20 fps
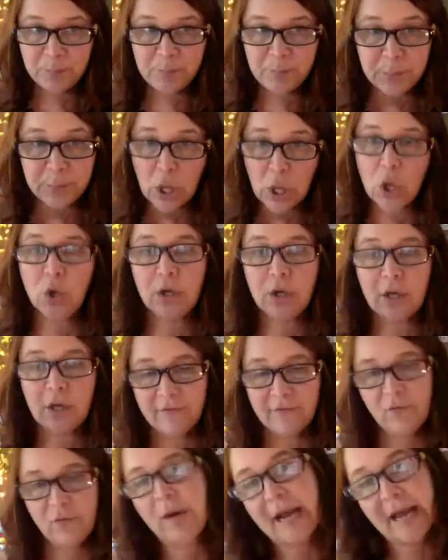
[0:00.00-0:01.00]
of what I
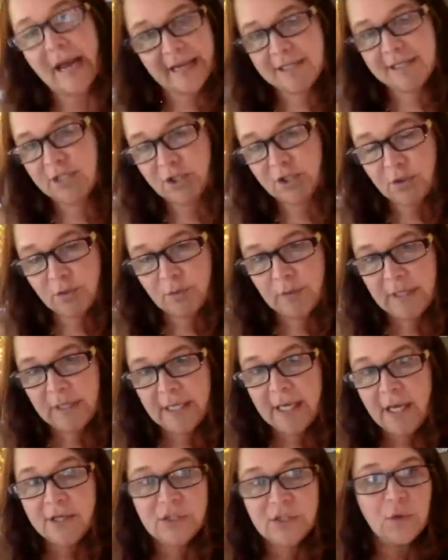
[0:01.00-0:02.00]
do. So an
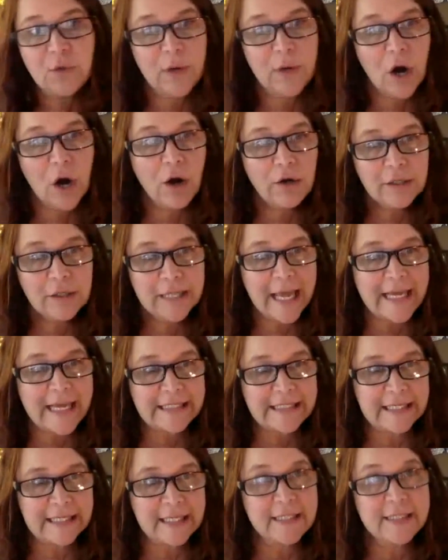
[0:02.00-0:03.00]
art license
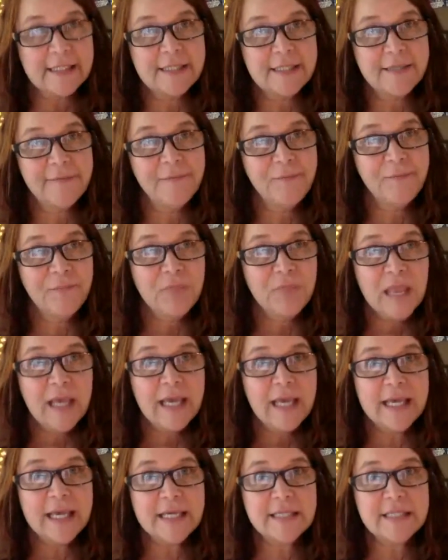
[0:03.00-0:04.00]

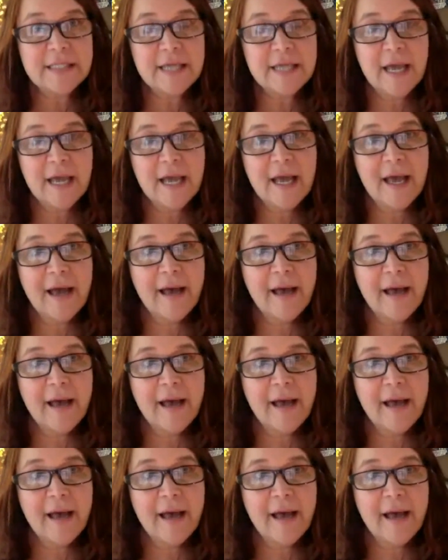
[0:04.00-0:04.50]
um,